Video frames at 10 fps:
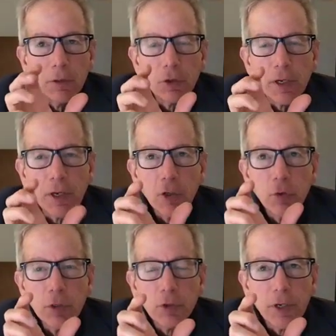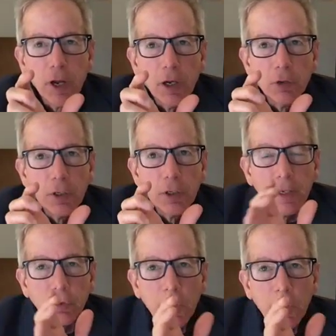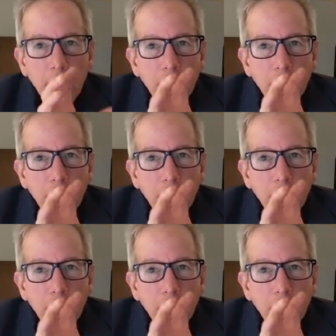psychiatry and psychology has